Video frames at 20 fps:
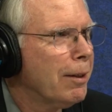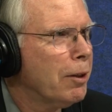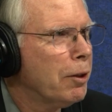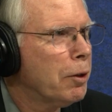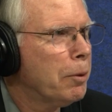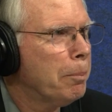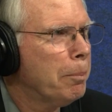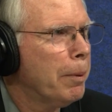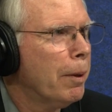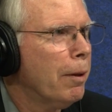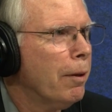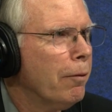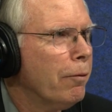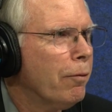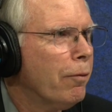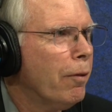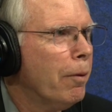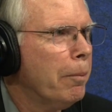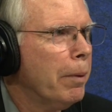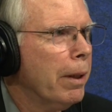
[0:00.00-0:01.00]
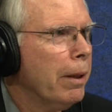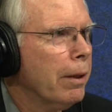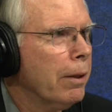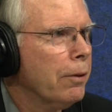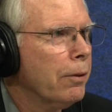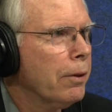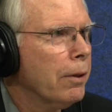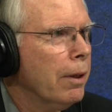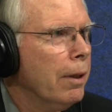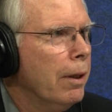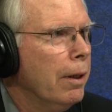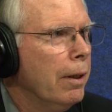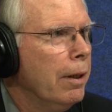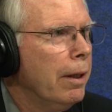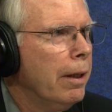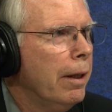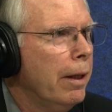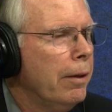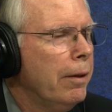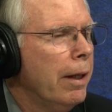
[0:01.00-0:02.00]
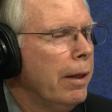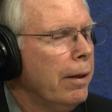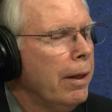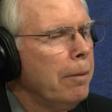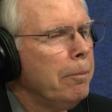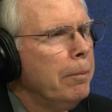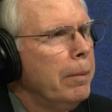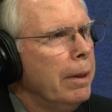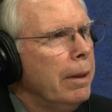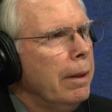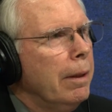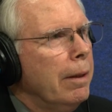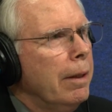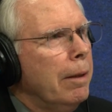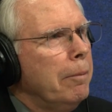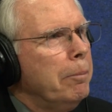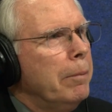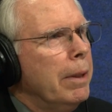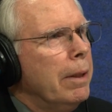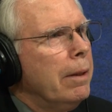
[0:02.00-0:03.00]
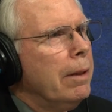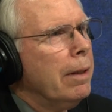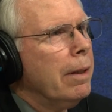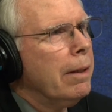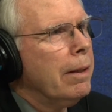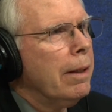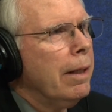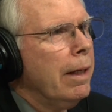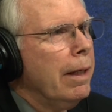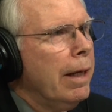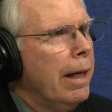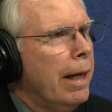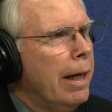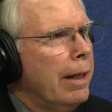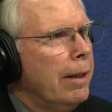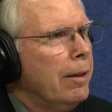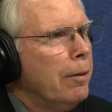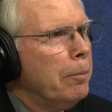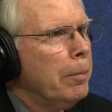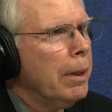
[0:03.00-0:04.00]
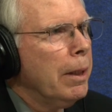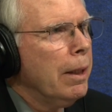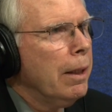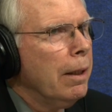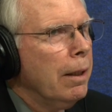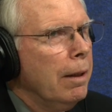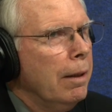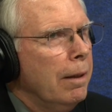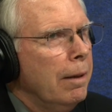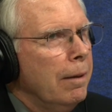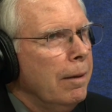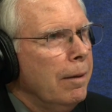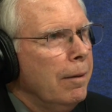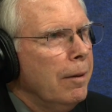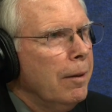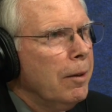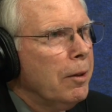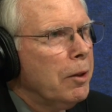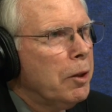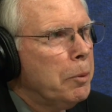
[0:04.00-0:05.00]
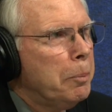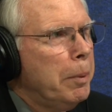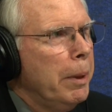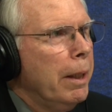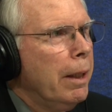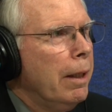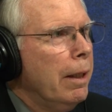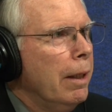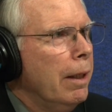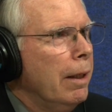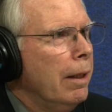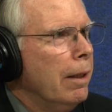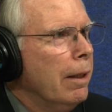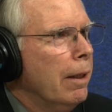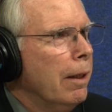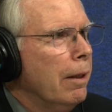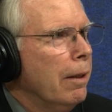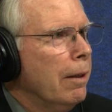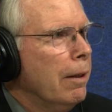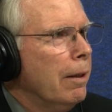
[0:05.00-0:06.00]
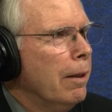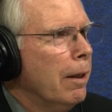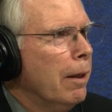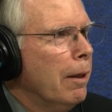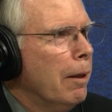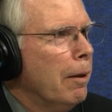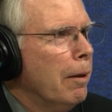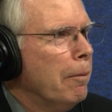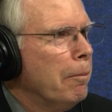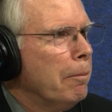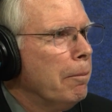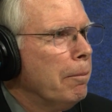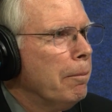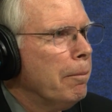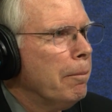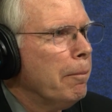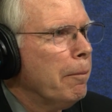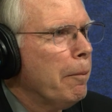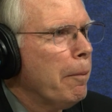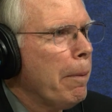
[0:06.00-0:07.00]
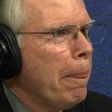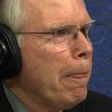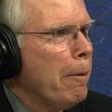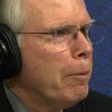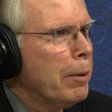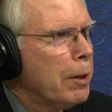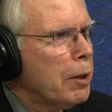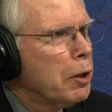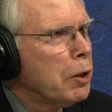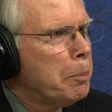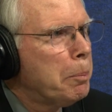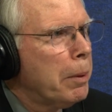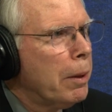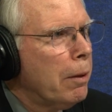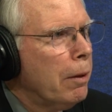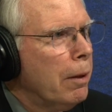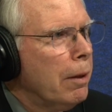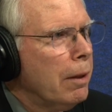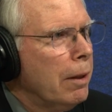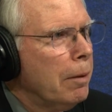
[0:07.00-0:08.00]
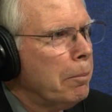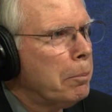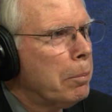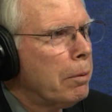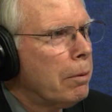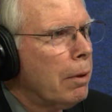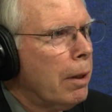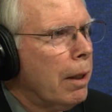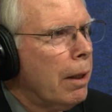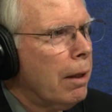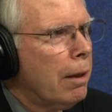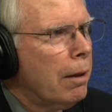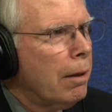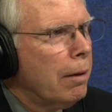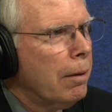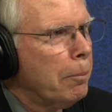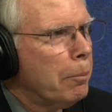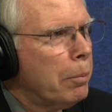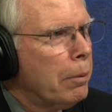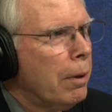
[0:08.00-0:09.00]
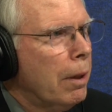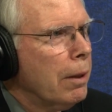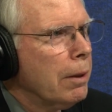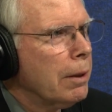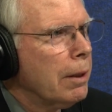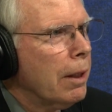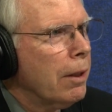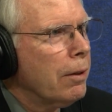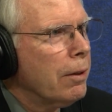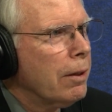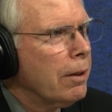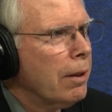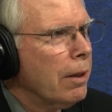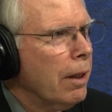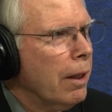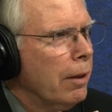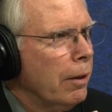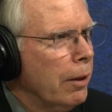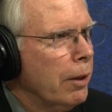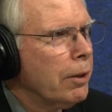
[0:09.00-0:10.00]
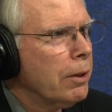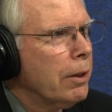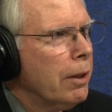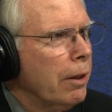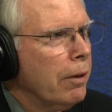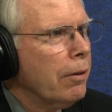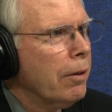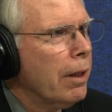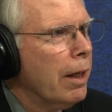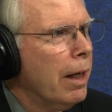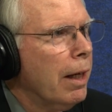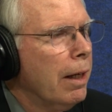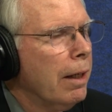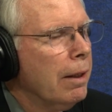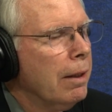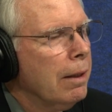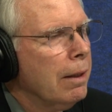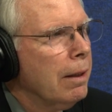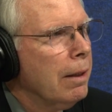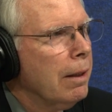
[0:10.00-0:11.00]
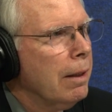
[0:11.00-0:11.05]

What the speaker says: That the Spirit forbade us. That meant that they had to be speaking and with the Spirit in prayer and process and listening to God.